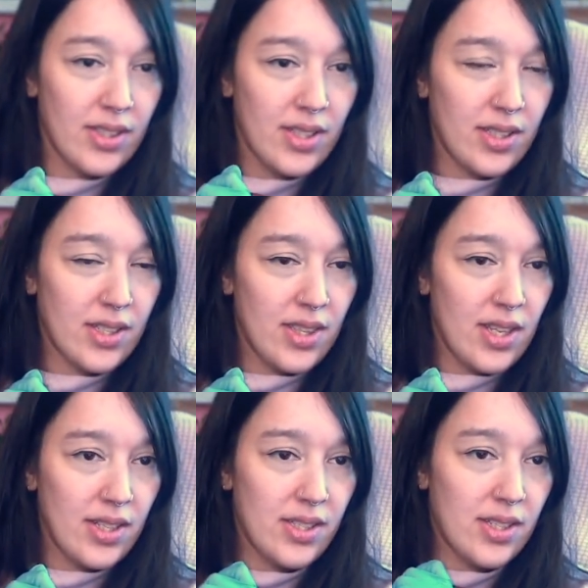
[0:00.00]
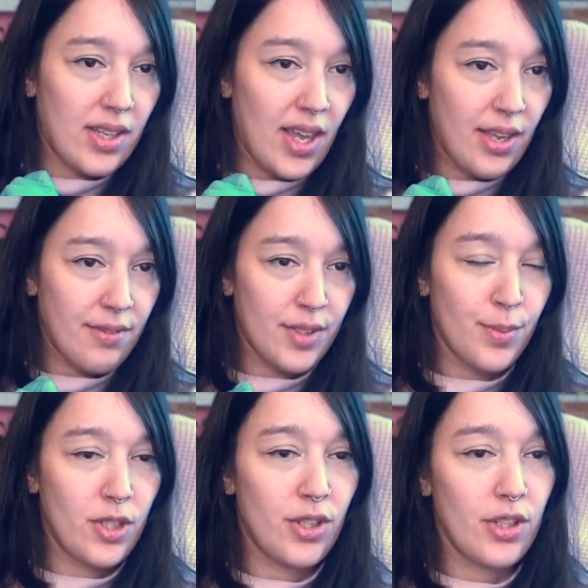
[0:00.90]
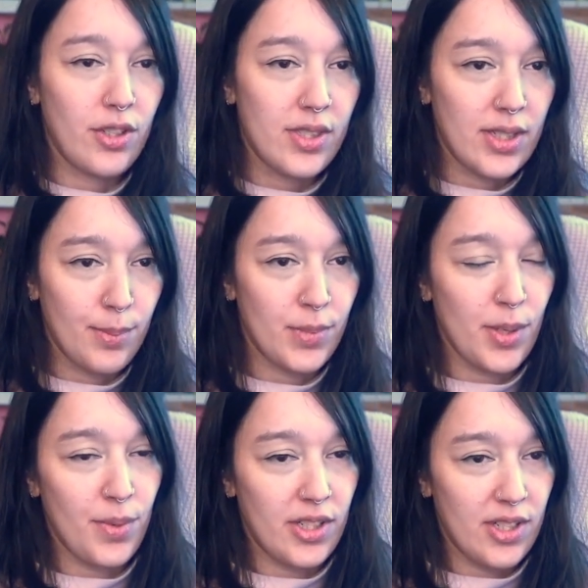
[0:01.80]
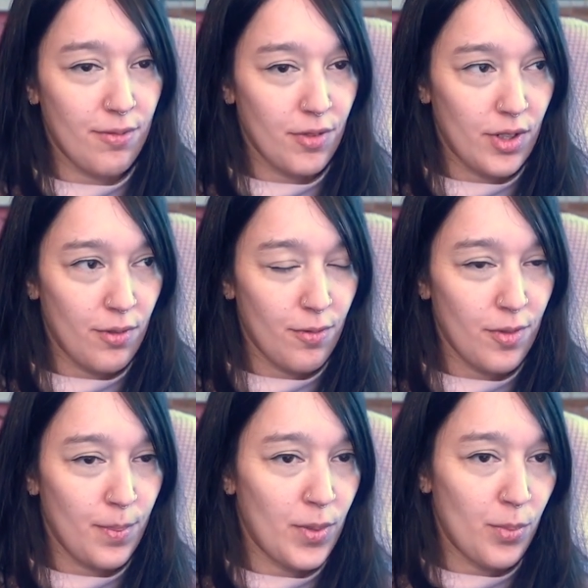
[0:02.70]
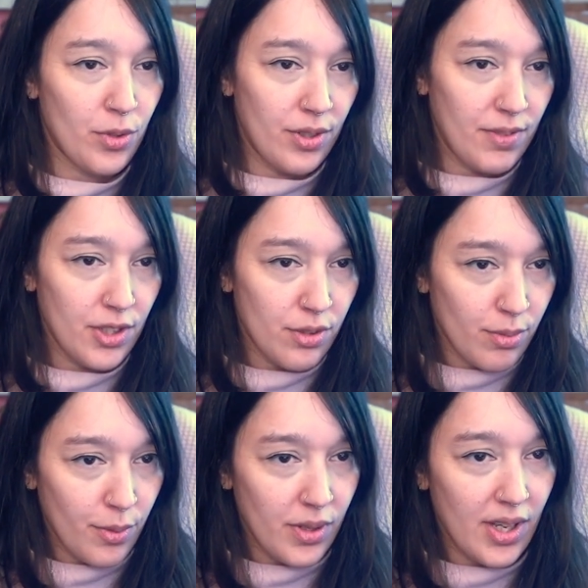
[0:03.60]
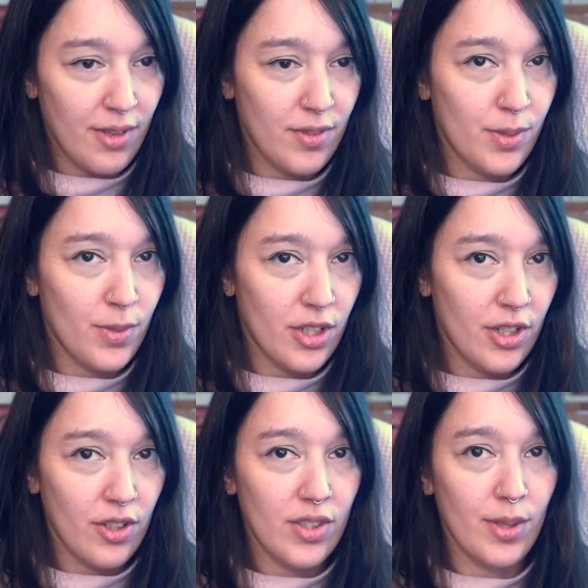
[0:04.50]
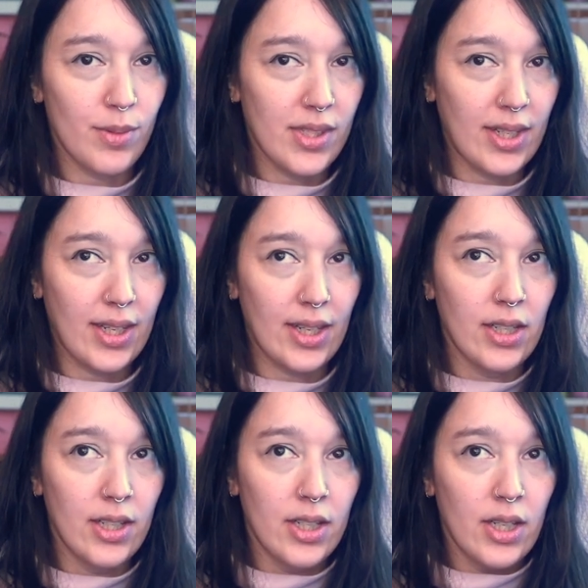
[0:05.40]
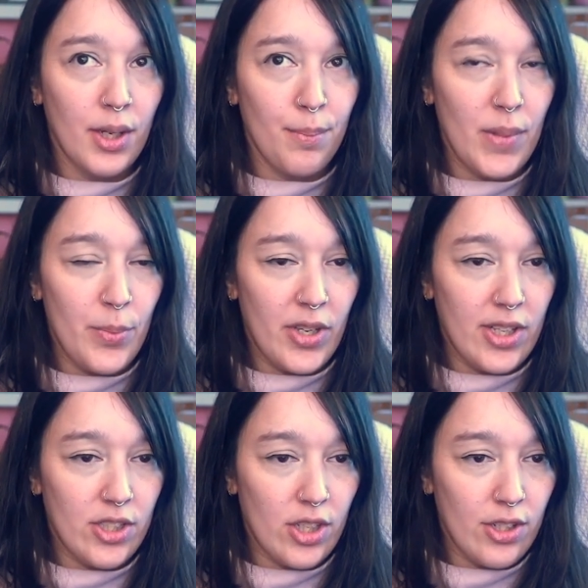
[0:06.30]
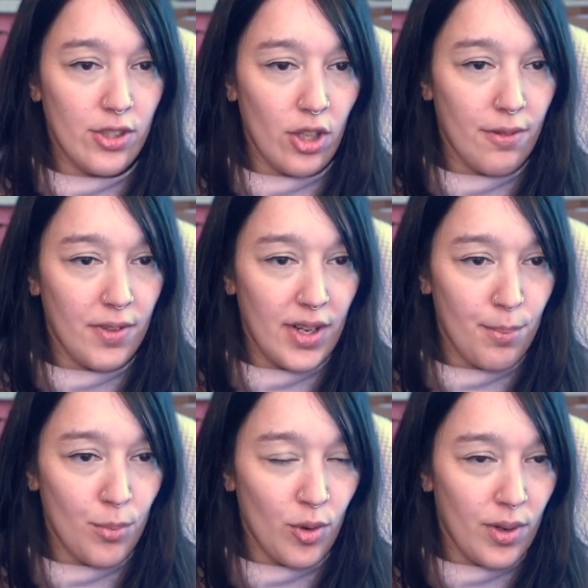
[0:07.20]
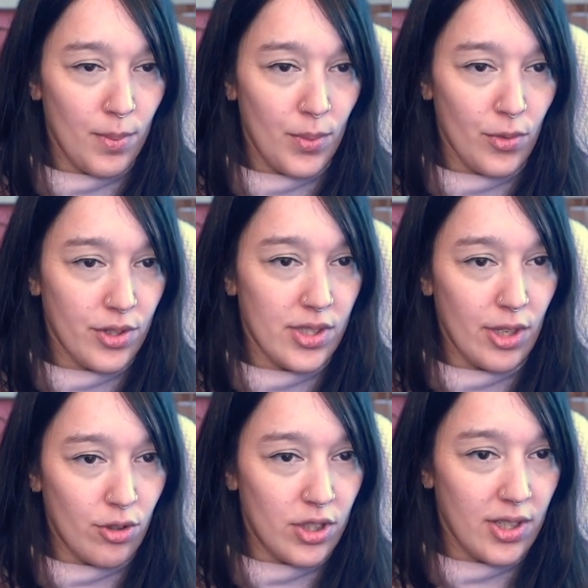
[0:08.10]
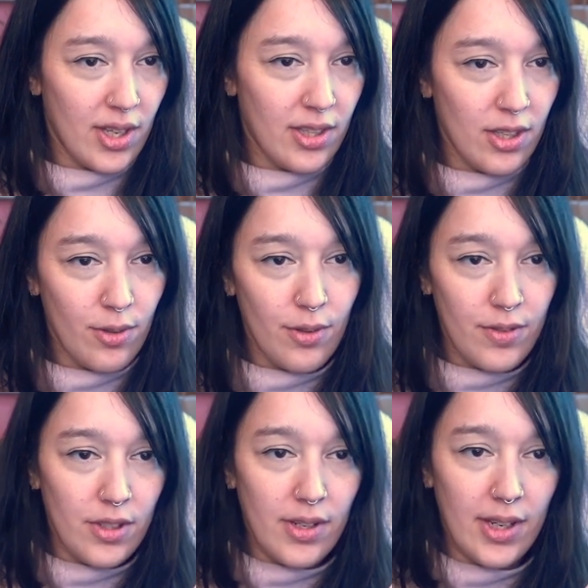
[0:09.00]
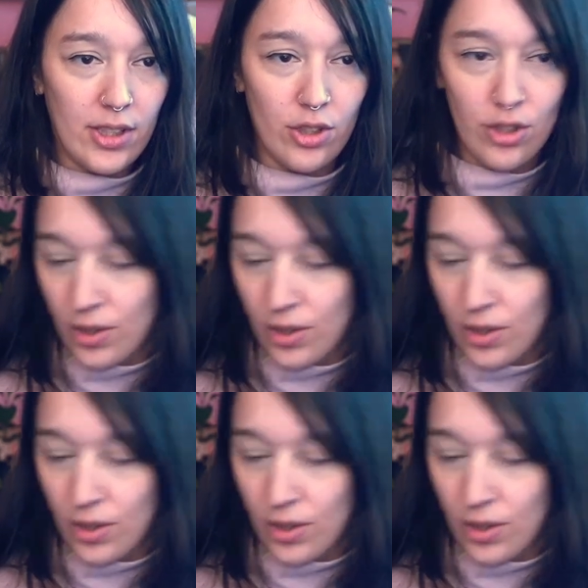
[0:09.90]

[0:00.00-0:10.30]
since this canvas material seems a bit different from the previous Rowan canvas materials, I was thinking maybe it's going to soften up more and be more slouchy like the Louis Vuitton. I can show